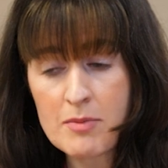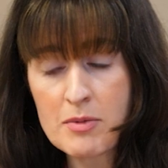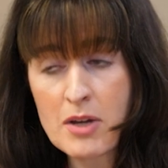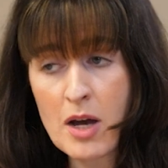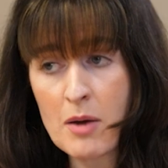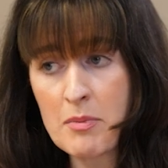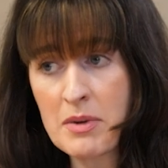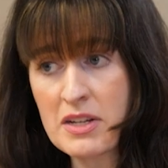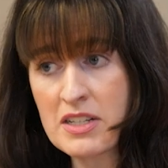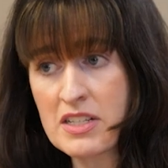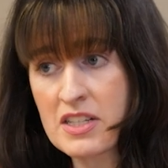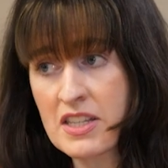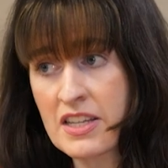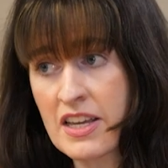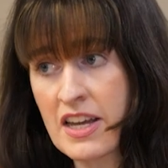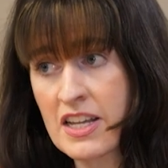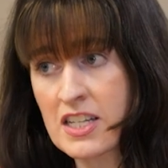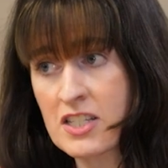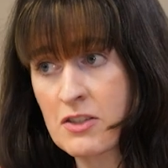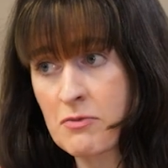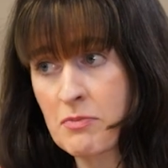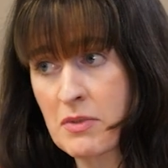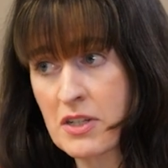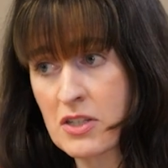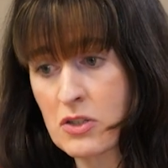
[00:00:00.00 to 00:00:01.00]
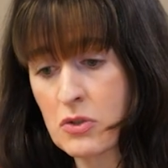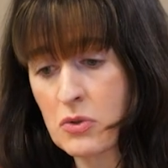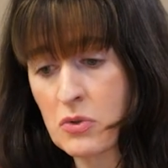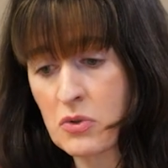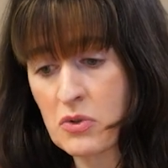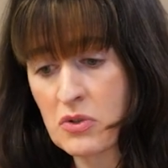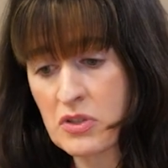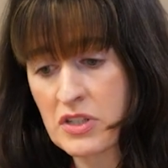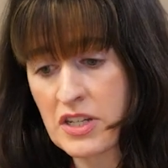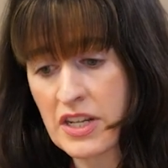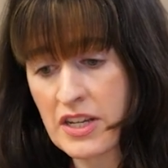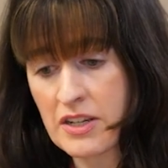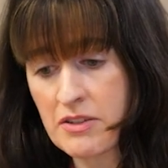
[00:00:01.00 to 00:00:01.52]
I'm coming to the end of my
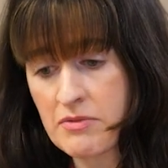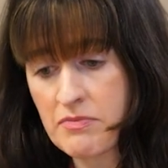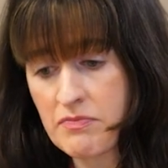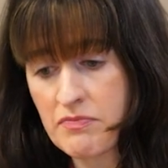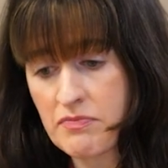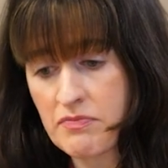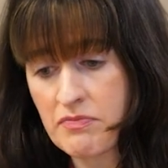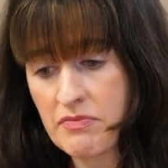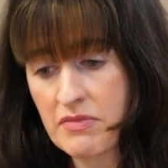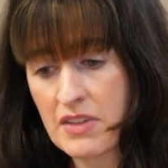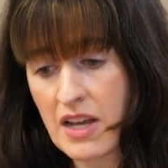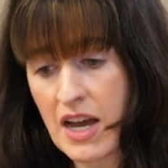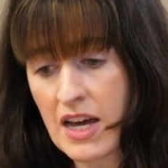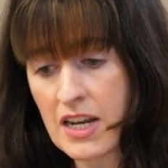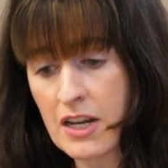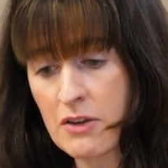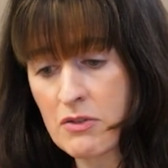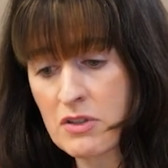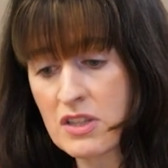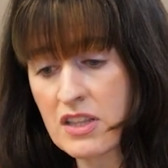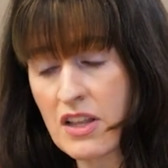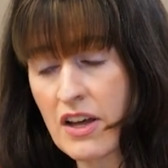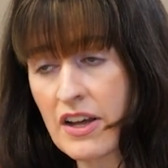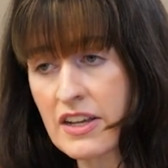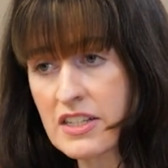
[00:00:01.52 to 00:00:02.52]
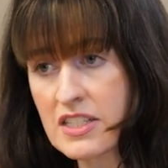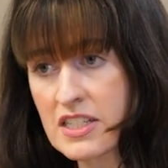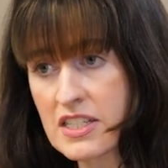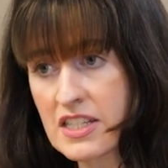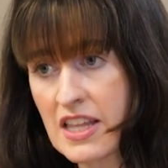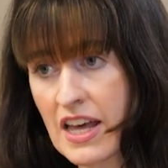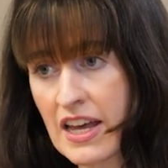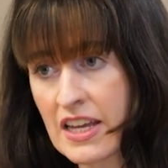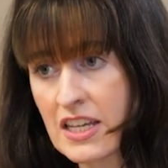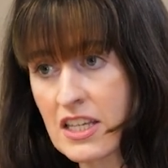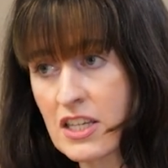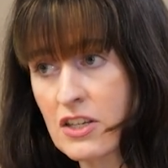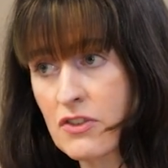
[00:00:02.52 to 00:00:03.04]
talk now, and I would like to
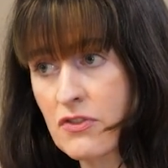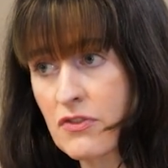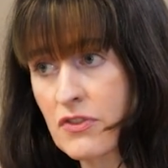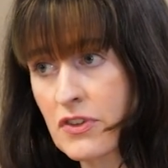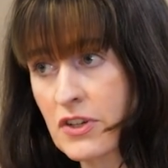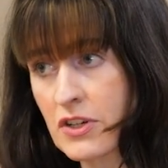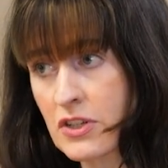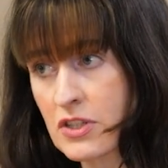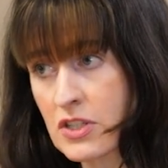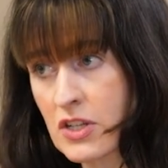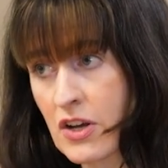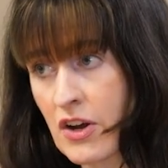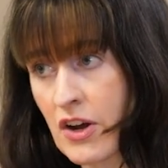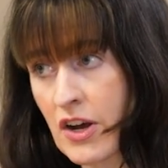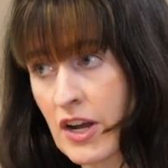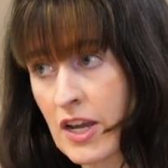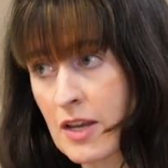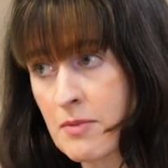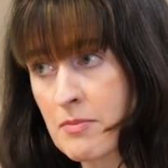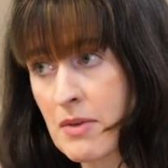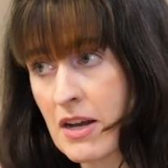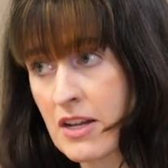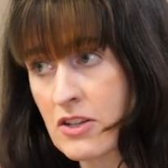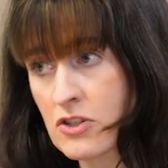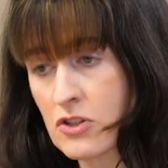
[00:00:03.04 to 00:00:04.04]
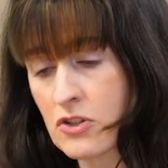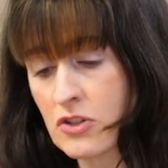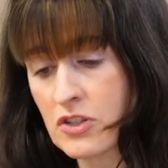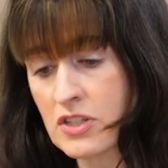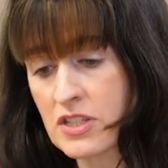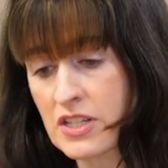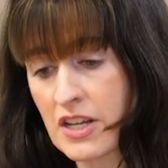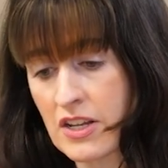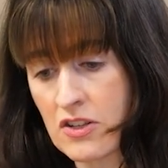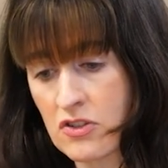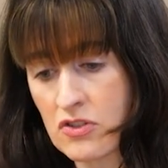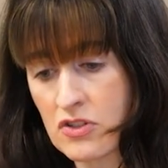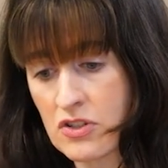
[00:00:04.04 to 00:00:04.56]
thank you for your time and your
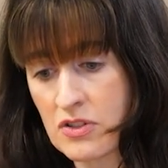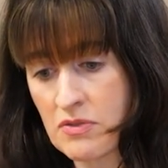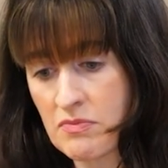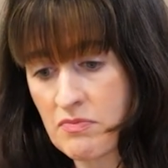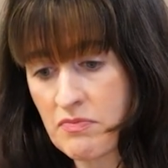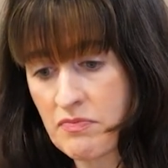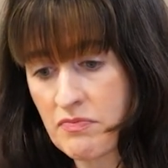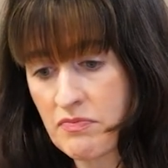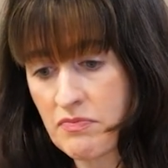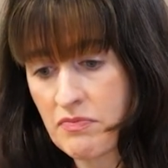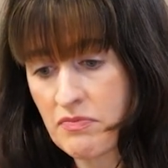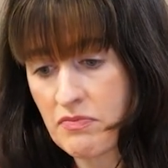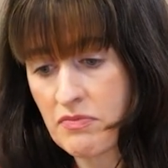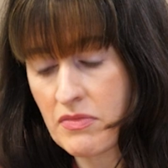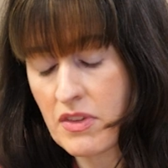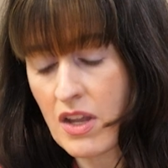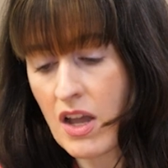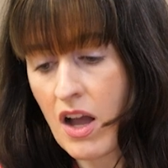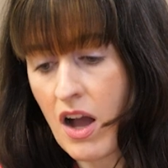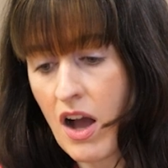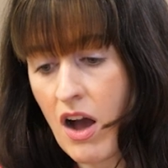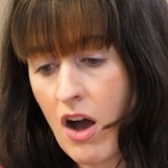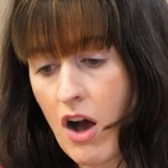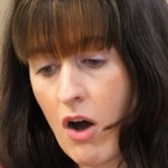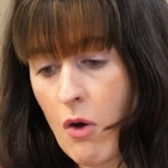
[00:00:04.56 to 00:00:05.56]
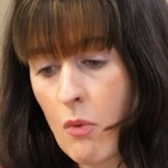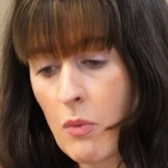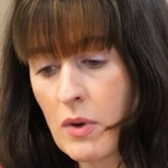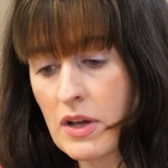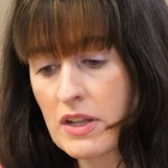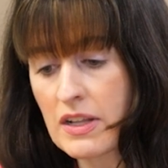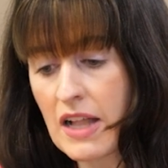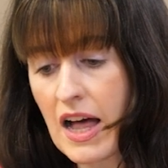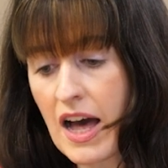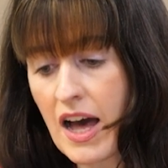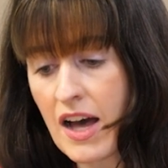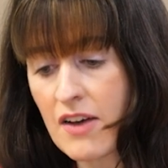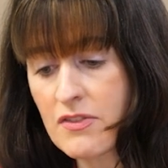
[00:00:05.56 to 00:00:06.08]
attention.
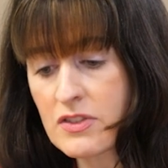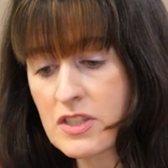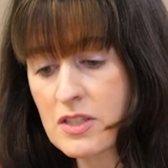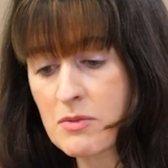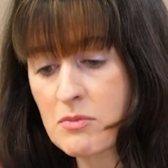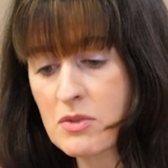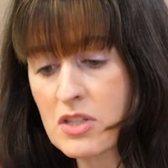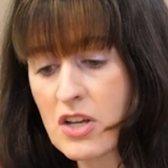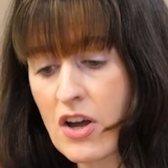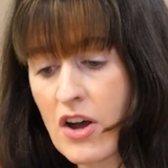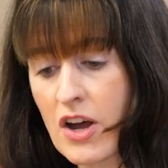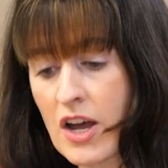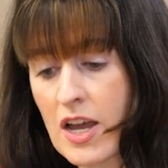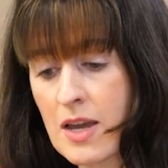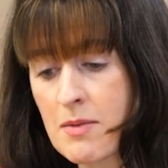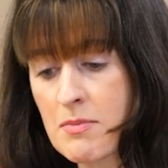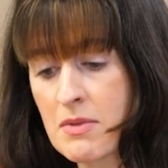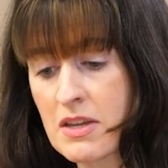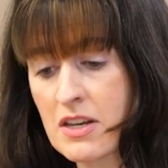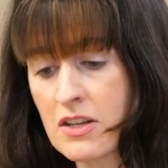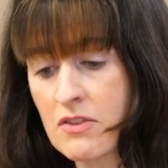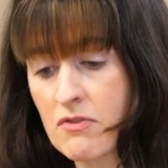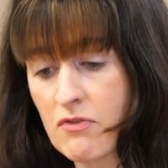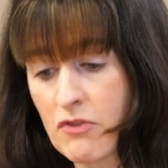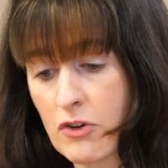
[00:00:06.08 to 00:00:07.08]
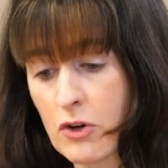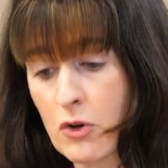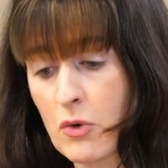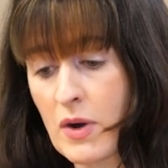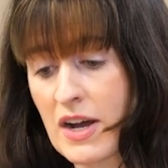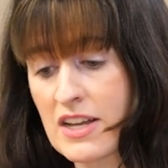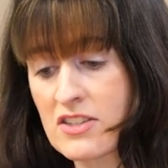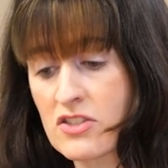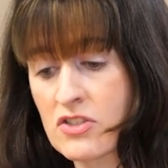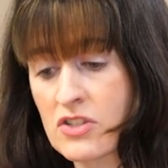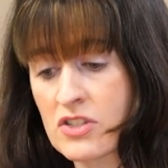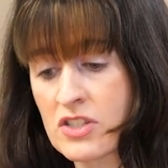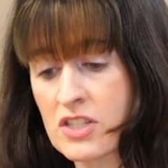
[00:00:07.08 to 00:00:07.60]
We'll have some time in for
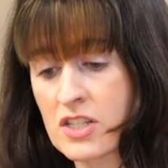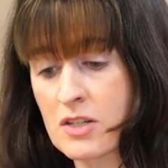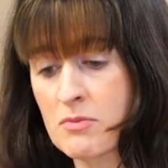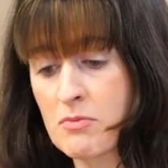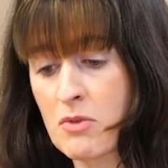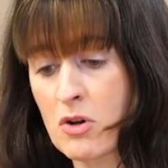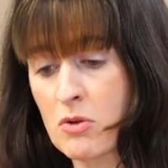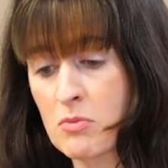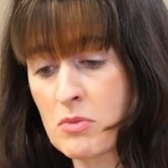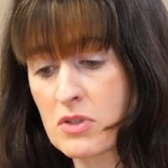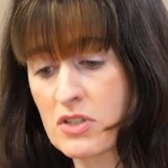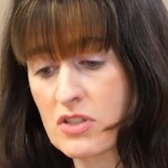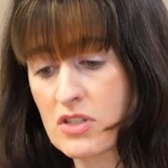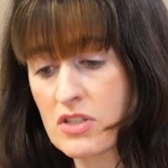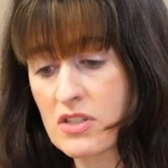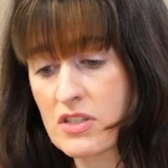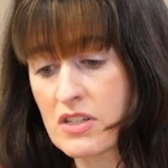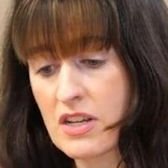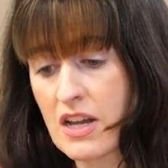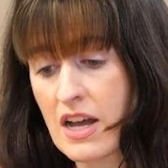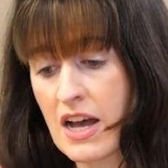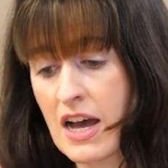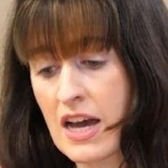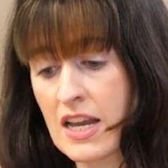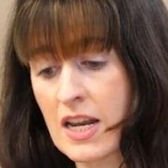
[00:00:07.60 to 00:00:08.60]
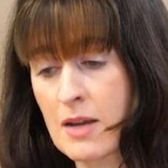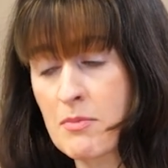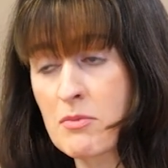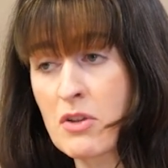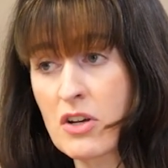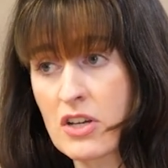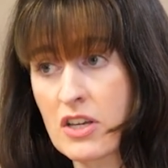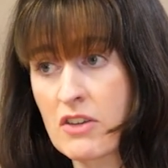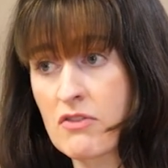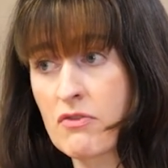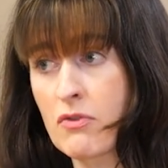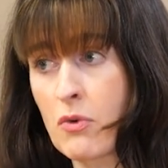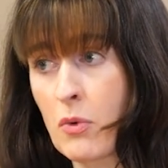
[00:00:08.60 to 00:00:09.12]
questions in a moment, and I'm
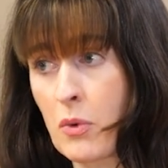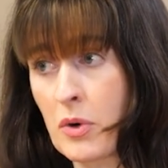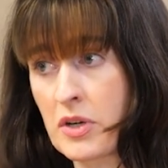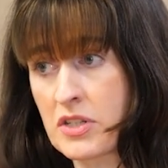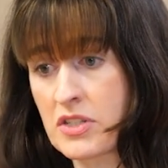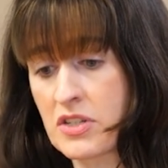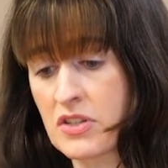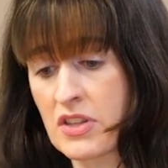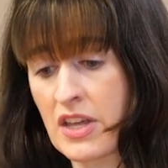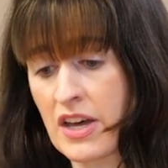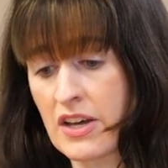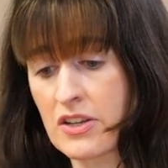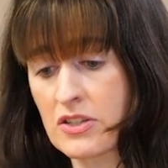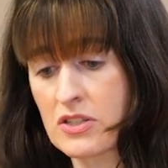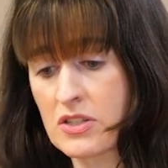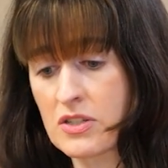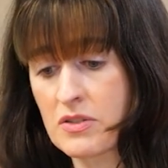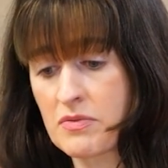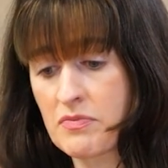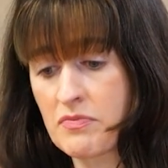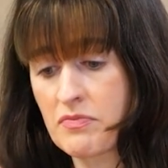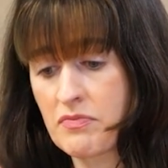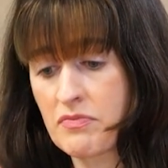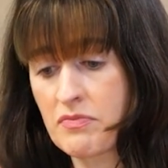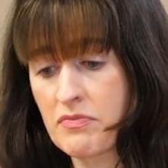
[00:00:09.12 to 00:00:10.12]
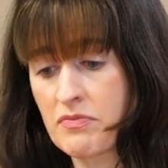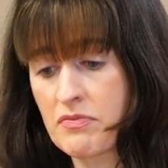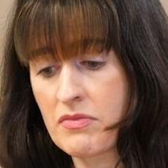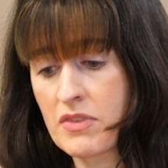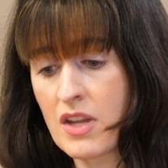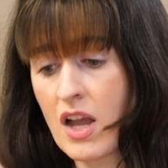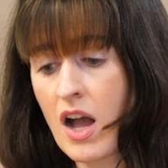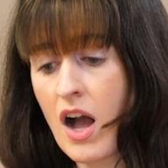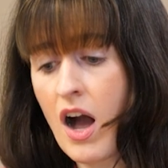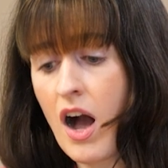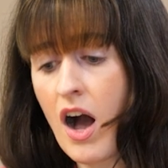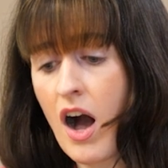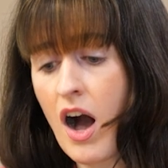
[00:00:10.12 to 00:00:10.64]
looking forward to that.
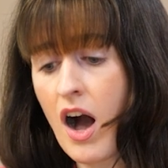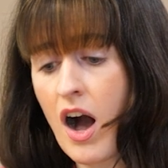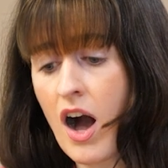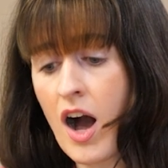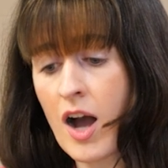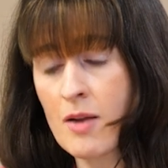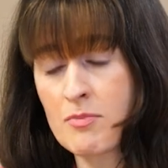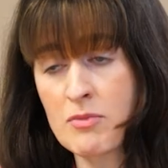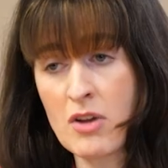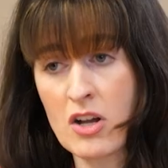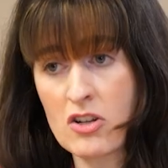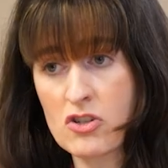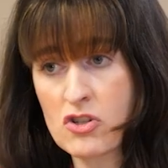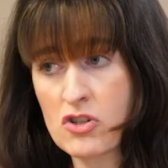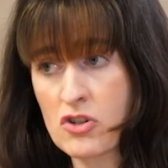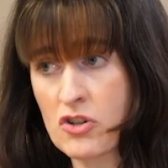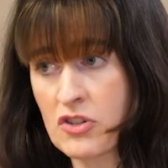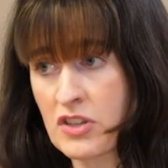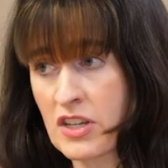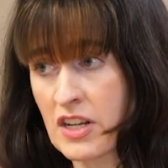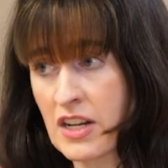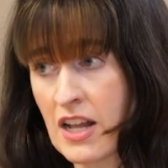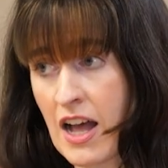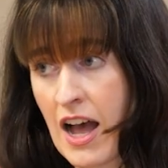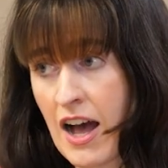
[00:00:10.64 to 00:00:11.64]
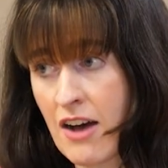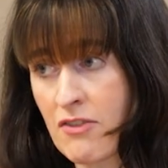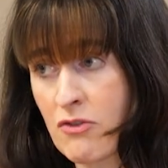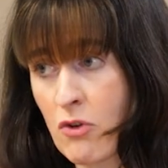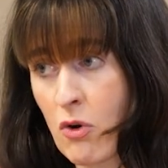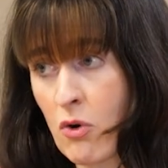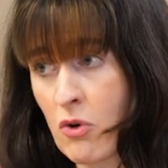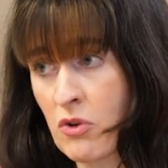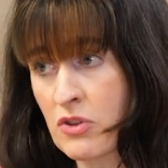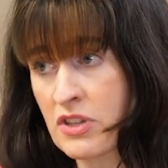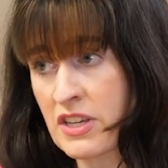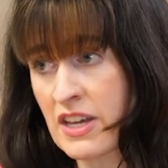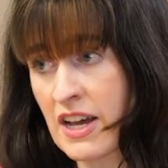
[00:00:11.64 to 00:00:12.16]
I'm not sure that I'll have
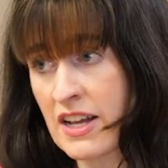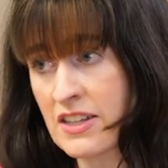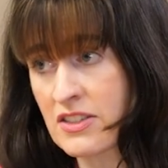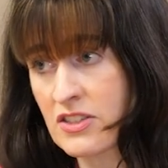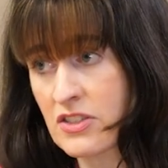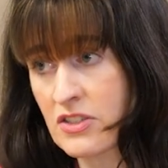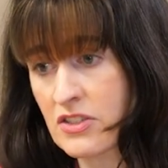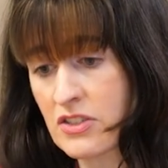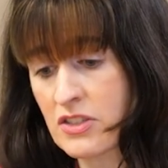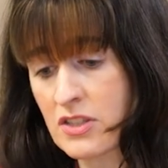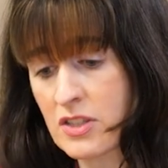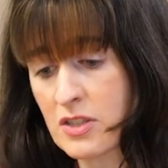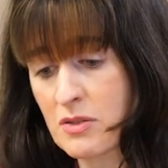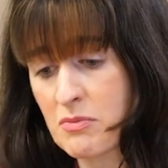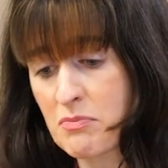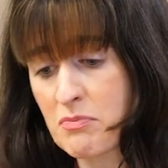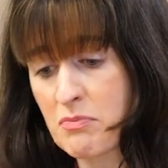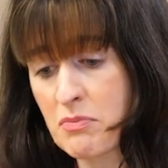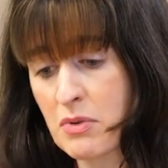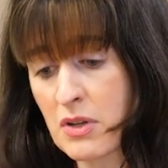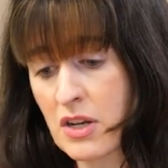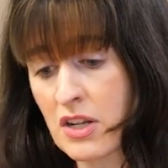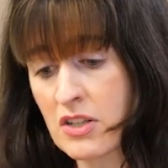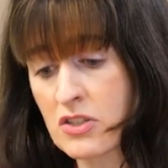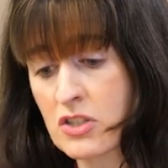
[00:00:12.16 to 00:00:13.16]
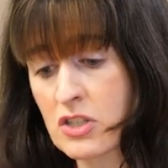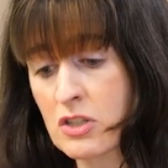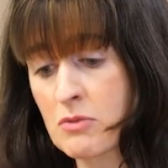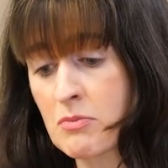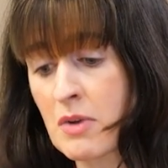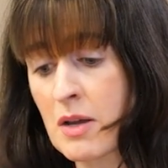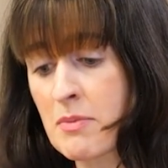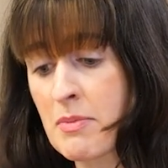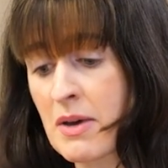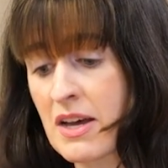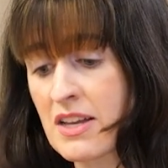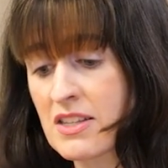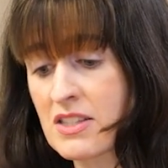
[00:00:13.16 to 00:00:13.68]
all the answers, but I'll do
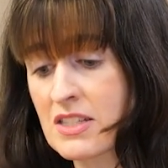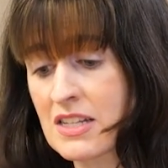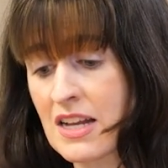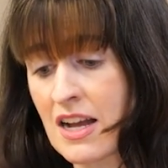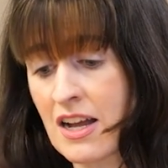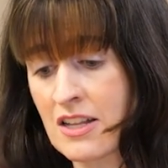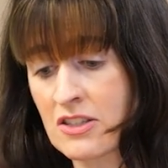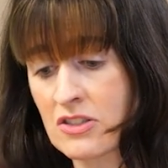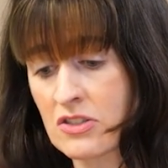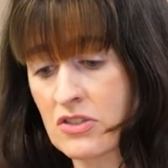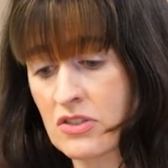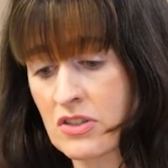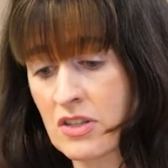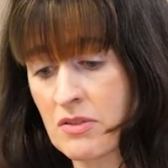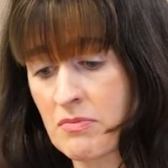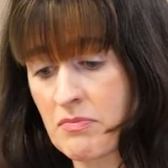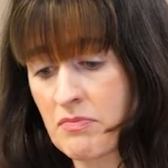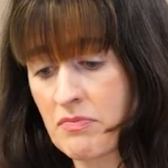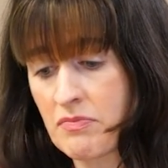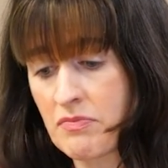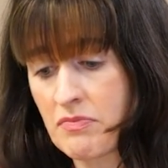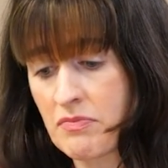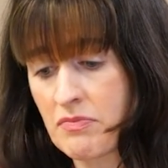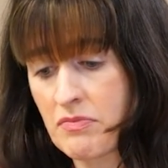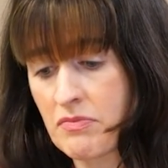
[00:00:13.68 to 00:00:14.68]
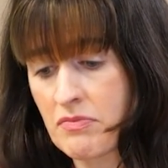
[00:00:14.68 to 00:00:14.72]
my best to answer them.